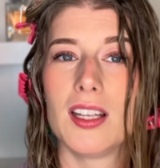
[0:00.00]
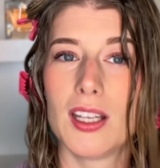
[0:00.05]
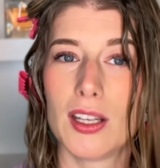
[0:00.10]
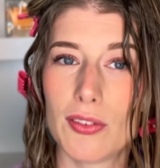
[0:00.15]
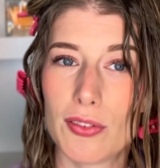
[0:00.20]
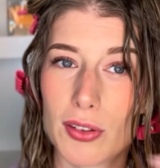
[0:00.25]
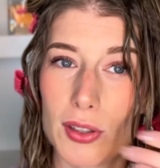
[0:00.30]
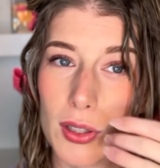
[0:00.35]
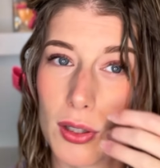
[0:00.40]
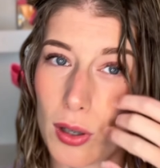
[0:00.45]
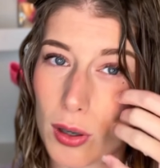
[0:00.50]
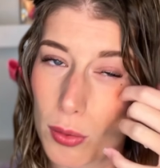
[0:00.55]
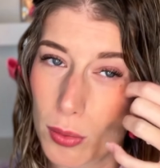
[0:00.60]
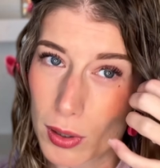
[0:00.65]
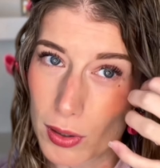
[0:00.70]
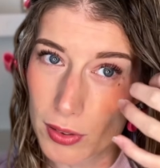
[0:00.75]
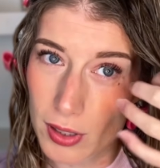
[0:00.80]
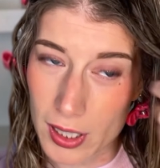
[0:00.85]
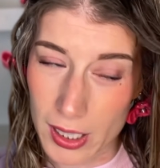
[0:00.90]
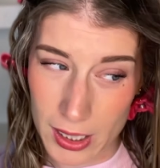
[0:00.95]
If you don't
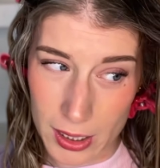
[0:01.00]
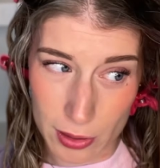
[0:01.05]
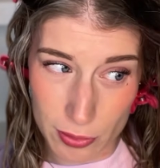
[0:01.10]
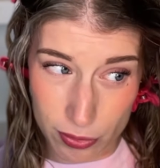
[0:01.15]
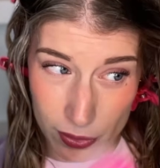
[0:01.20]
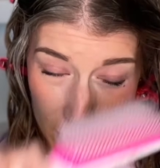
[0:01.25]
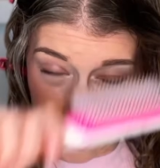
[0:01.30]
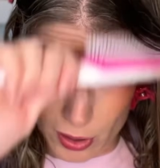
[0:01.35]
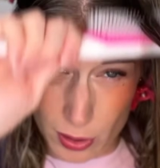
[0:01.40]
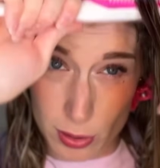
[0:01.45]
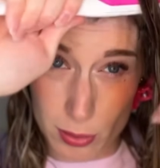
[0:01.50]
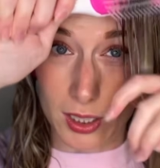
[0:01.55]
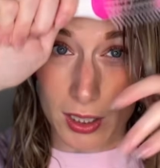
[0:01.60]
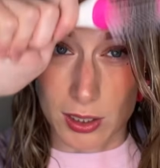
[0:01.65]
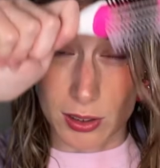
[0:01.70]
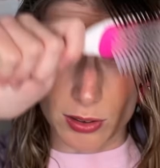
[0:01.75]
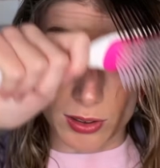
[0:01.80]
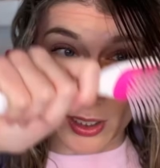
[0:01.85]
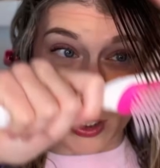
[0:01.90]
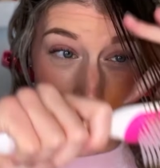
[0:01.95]
want any volume,
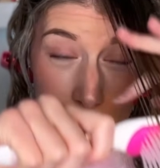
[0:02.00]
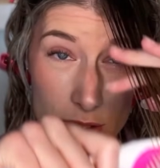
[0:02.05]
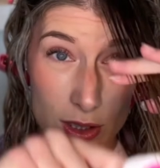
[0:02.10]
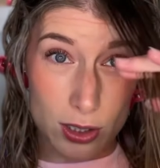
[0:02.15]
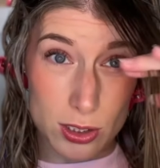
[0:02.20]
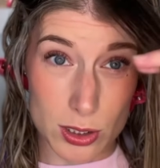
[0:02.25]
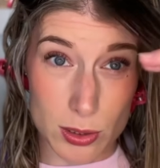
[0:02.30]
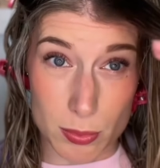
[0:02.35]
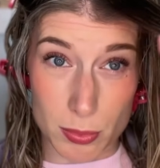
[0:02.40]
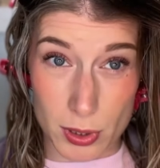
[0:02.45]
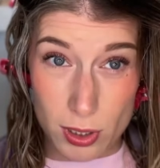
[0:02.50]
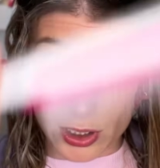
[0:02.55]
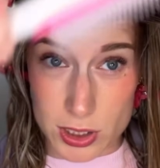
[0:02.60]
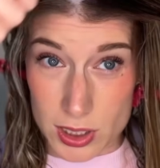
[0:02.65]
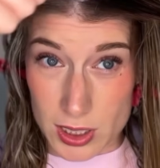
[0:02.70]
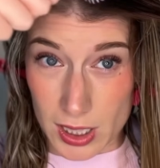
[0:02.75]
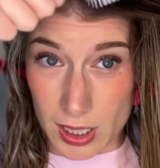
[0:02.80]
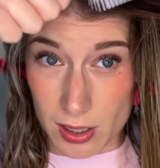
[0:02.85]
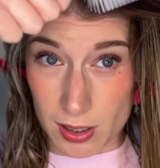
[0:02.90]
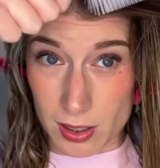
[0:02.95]
you can just brush
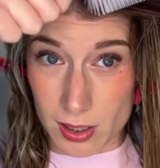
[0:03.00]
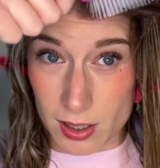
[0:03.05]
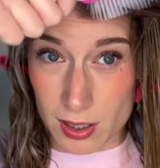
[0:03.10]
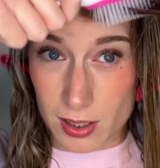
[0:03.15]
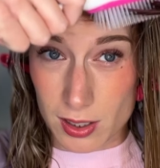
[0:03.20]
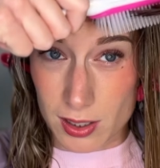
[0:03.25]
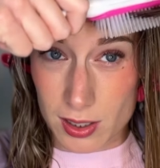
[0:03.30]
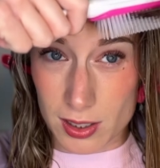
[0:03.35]
style